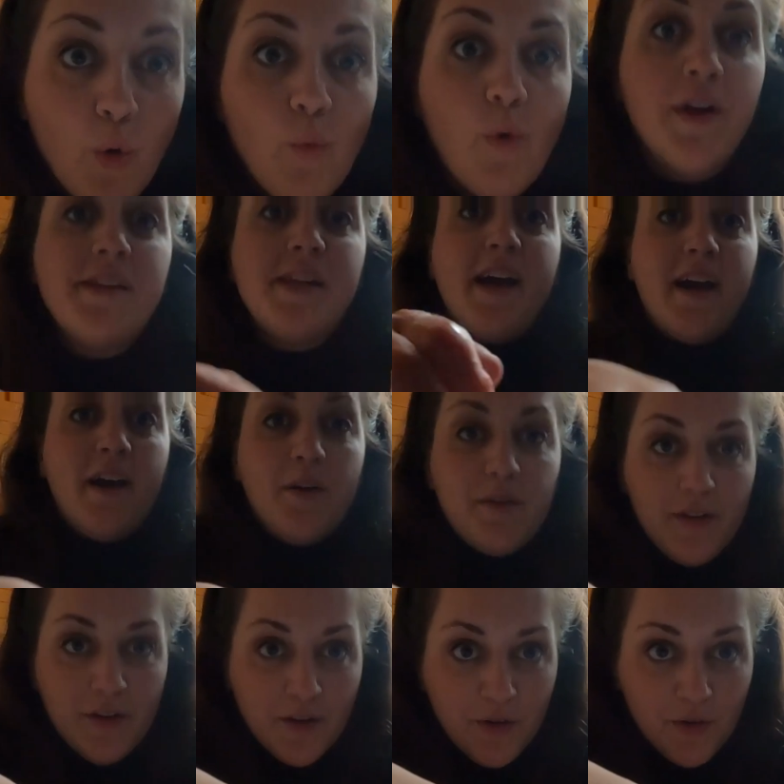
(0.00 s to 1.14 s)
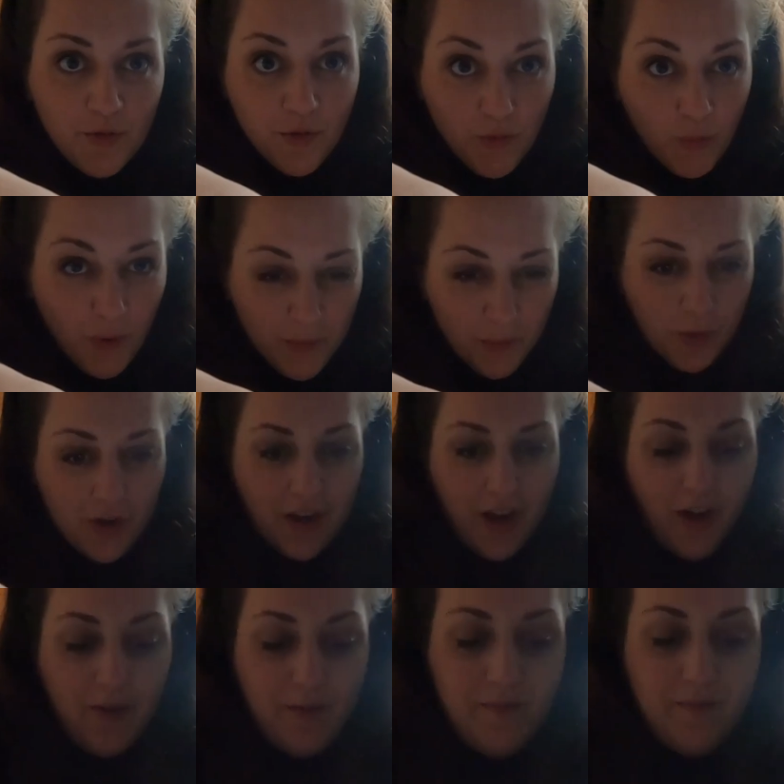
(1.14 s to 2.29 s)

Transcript: one down, one more to go.